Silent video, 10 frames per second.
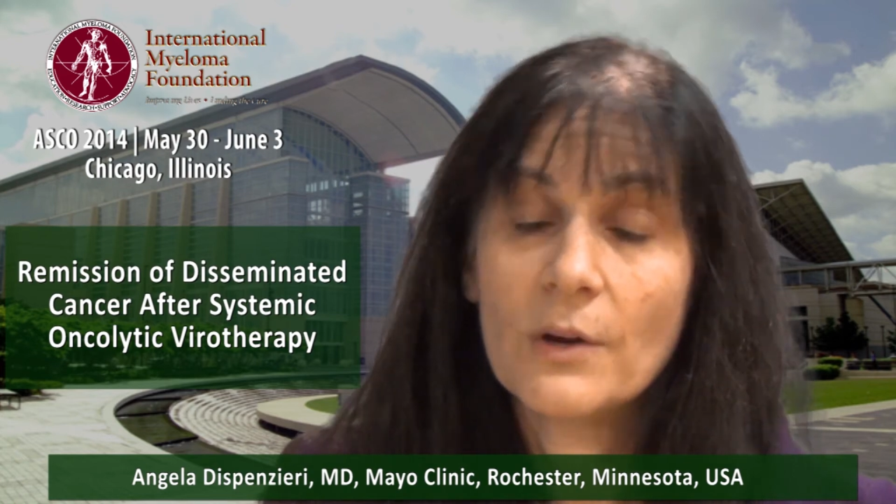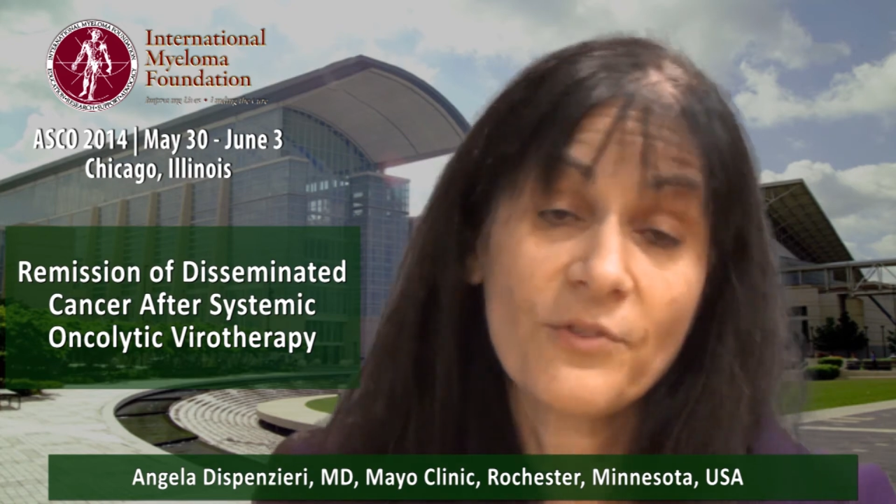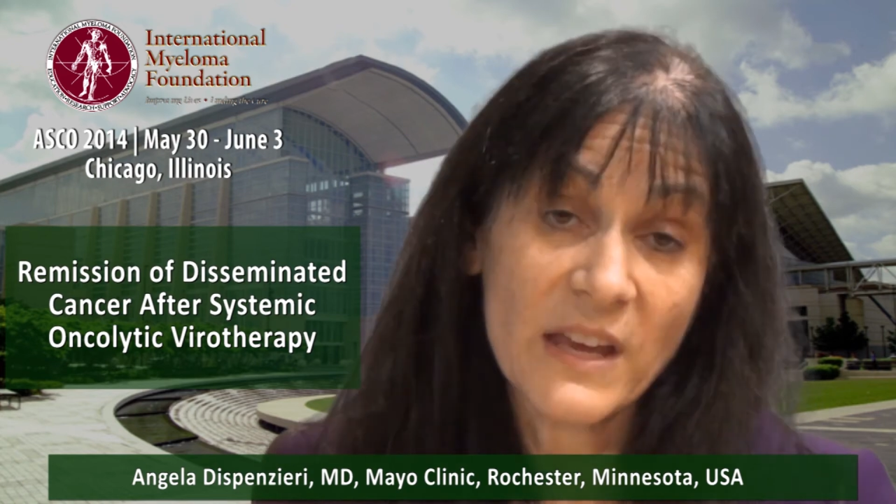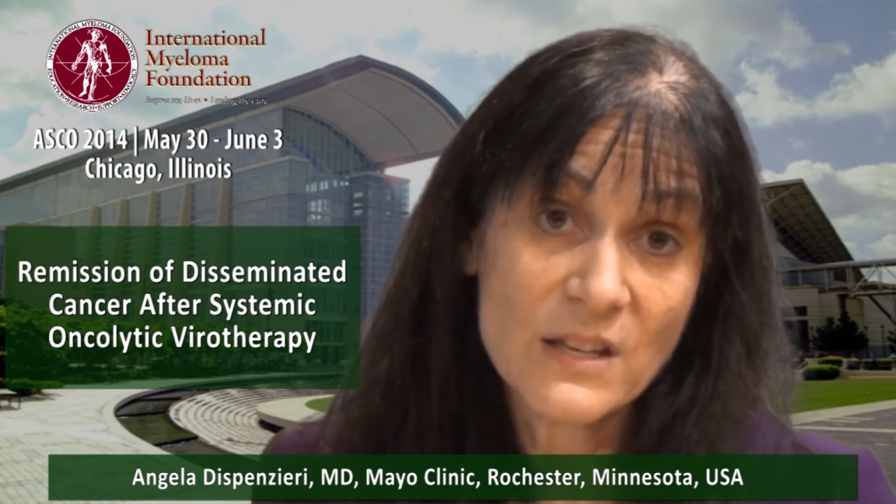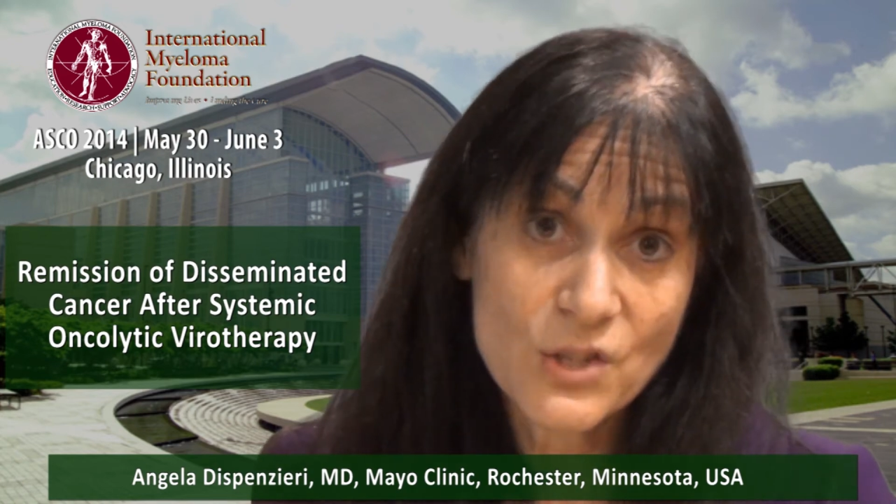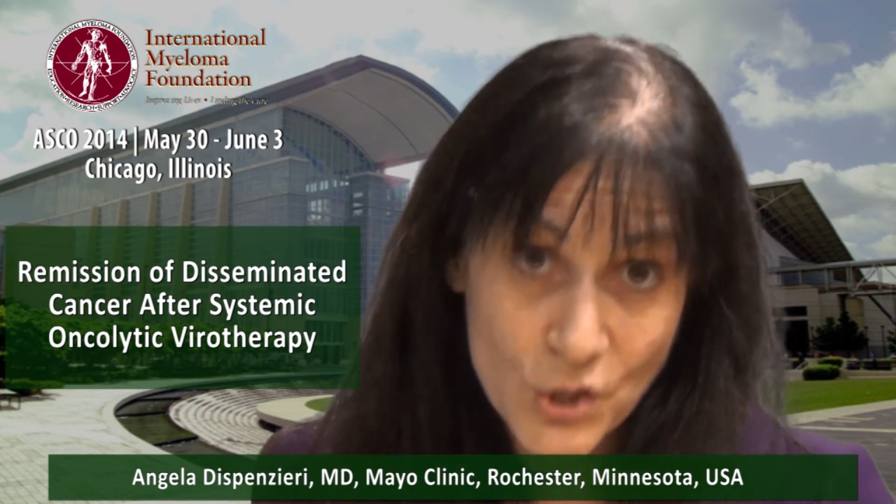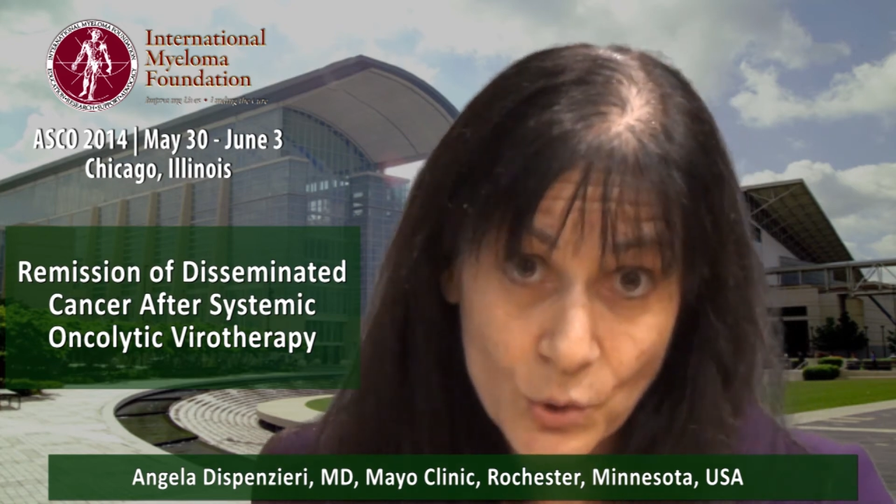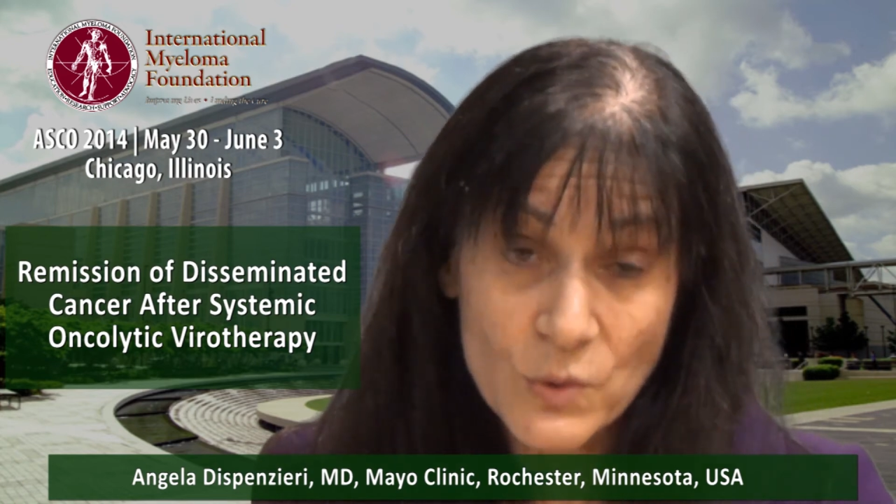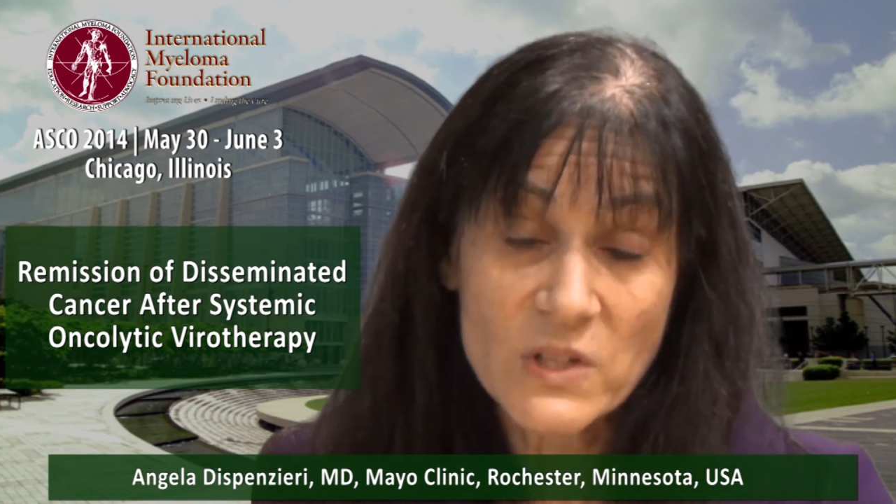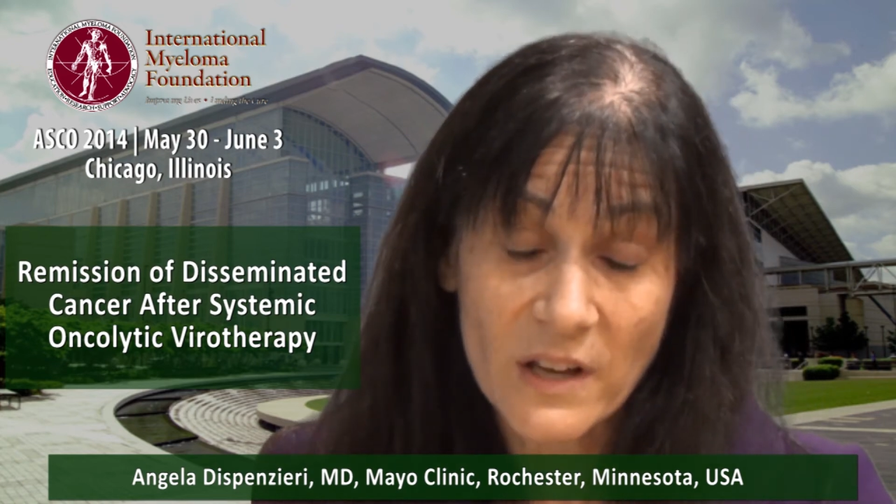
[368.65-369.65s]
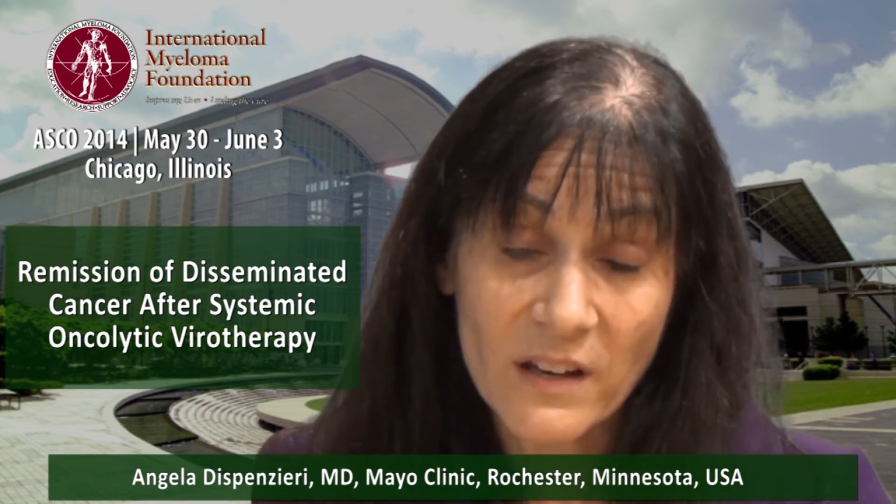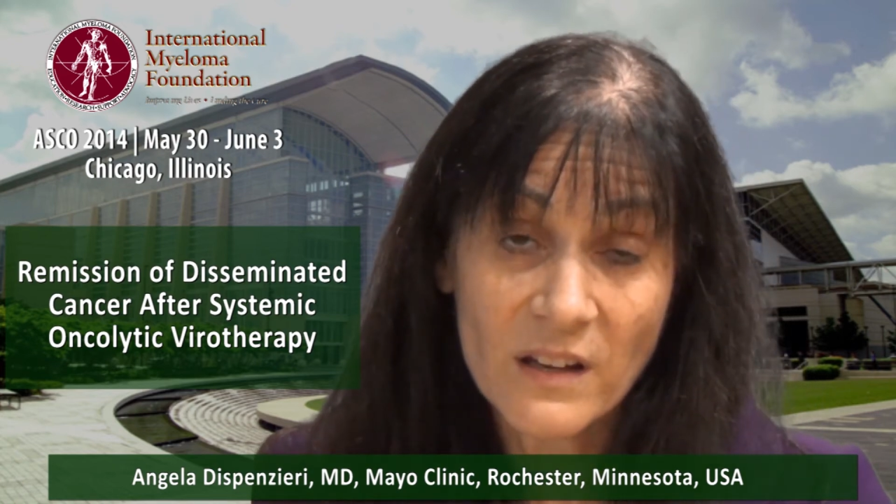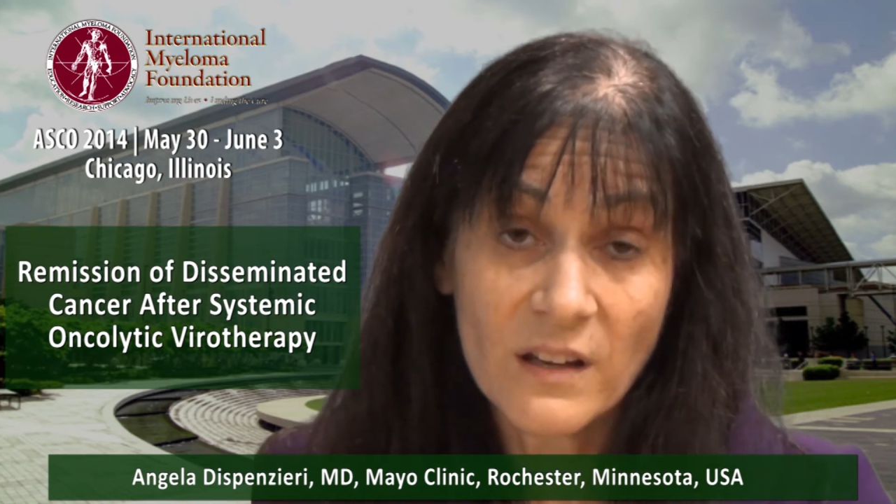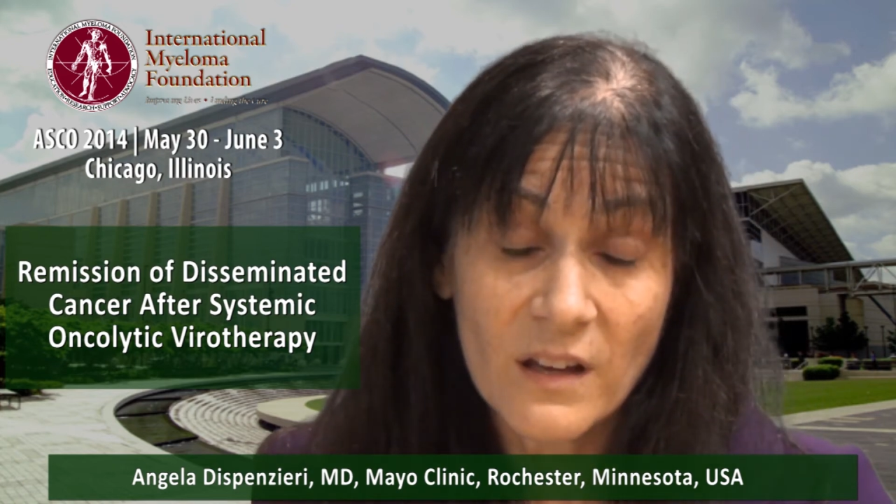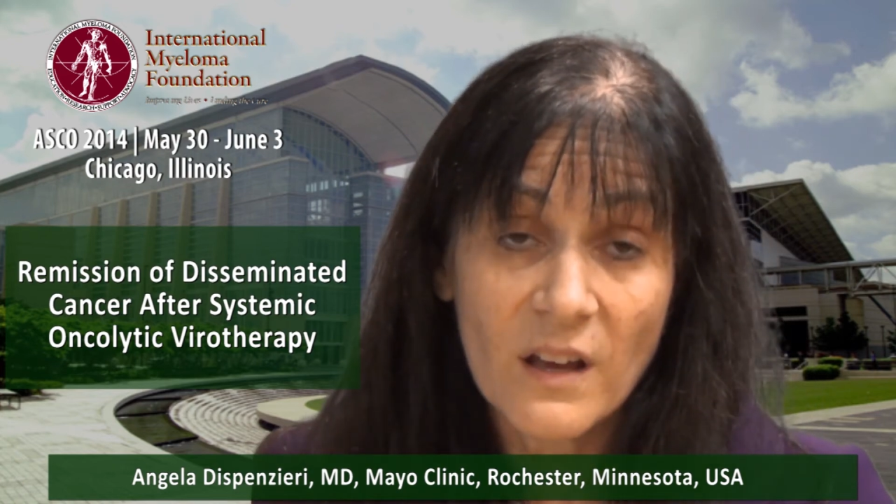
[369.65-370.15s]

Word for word: a phase 2 study.